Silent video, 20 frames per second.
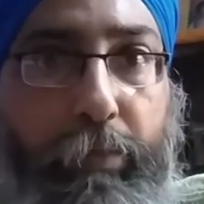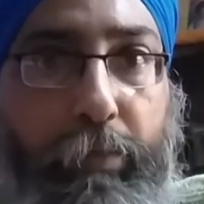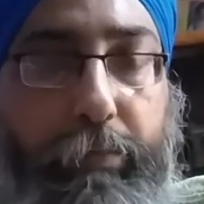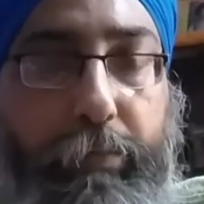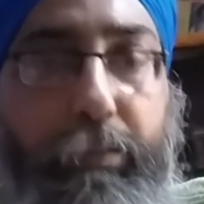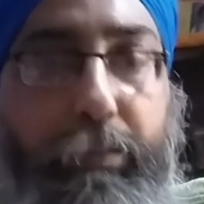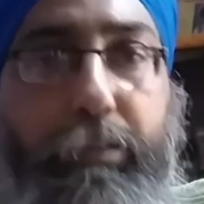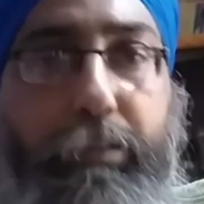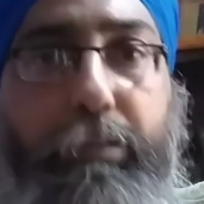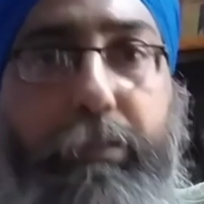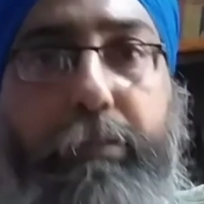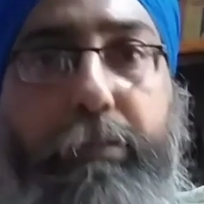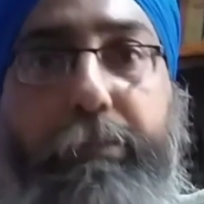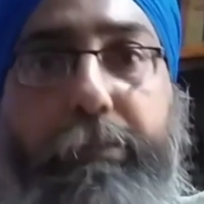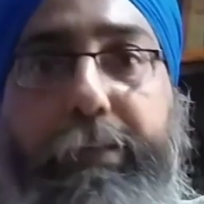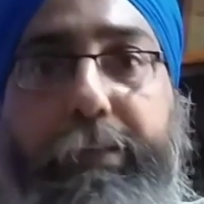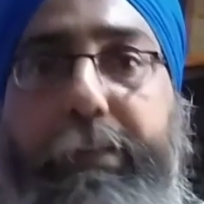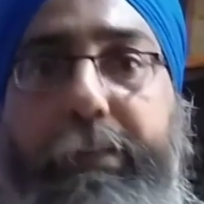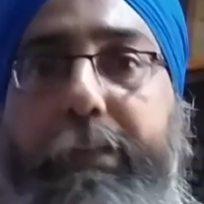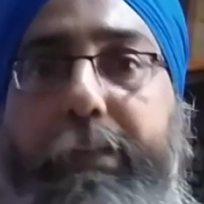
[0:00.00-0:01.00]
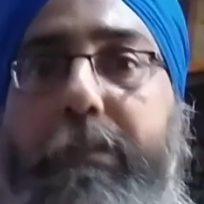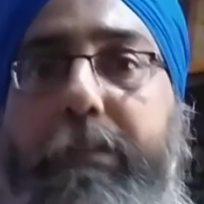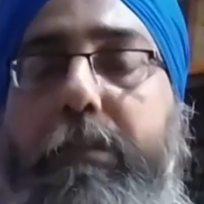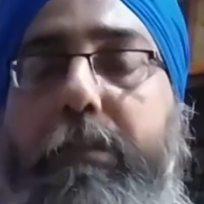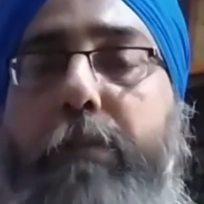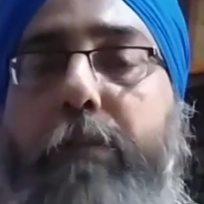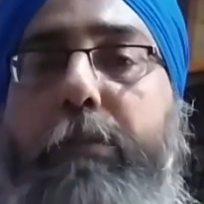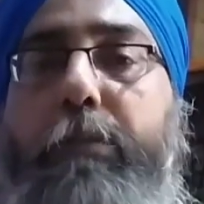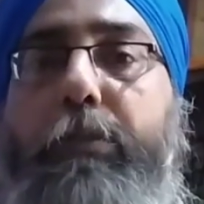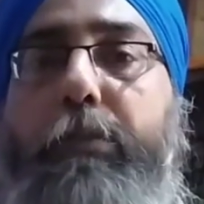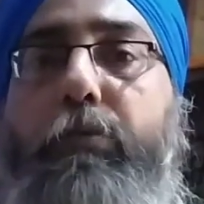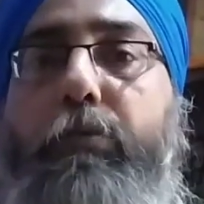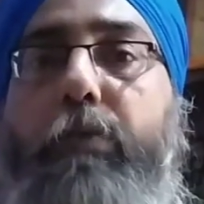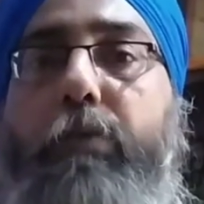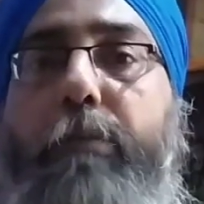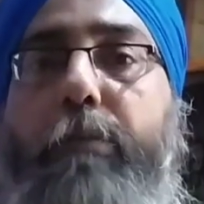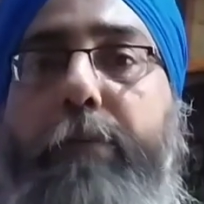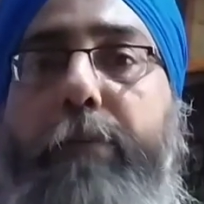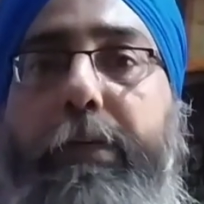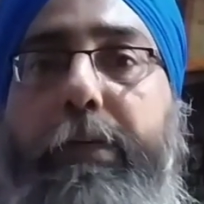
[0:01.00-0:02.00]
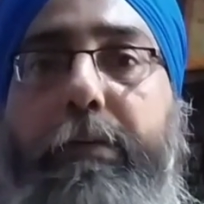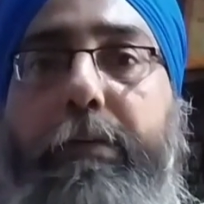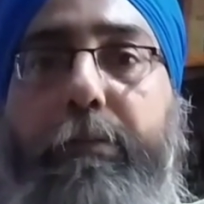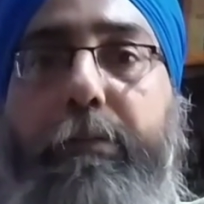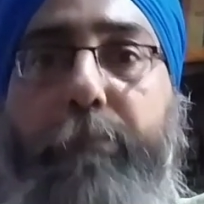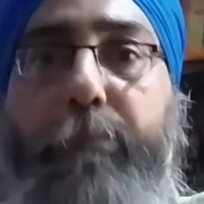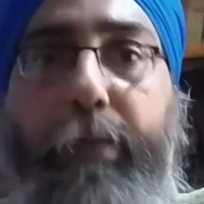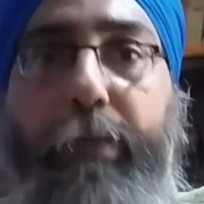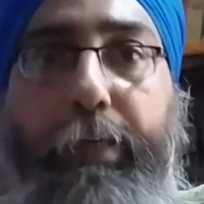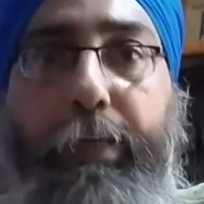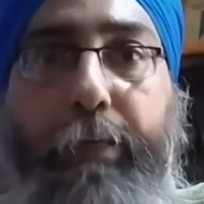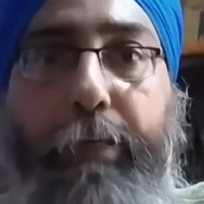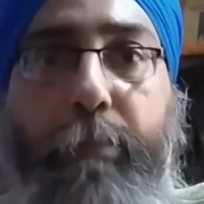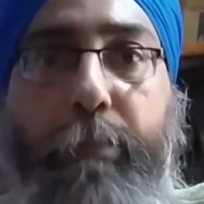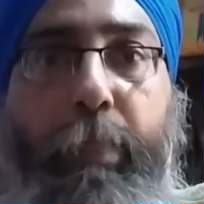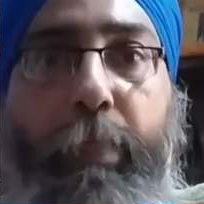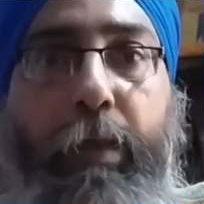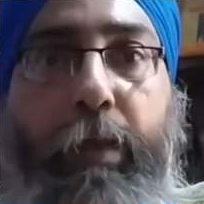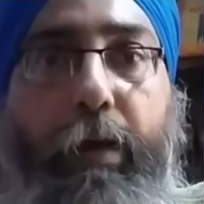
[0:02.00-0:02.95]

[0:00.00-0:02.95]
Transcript: This variant has come into a big play,